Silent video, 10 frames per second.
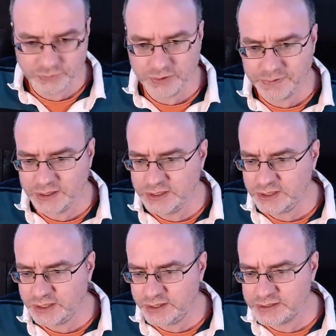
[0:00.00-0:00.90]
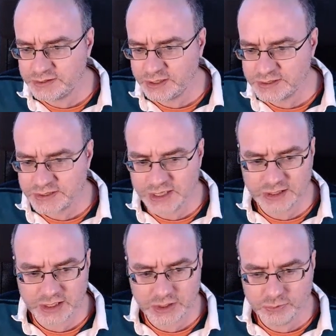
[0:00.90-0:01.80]
be. He did kind of say
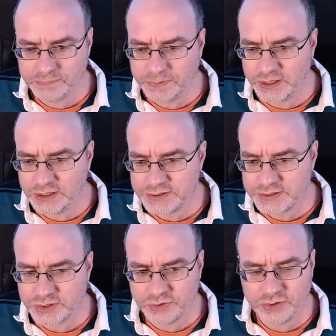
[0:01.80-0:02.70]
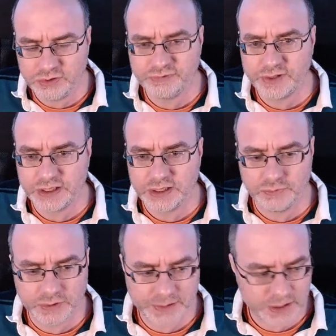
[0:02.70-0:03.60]
that he would be, so hopefully he
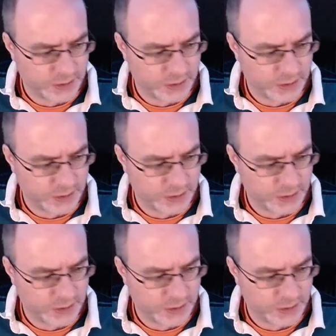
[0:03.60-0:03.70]
will be.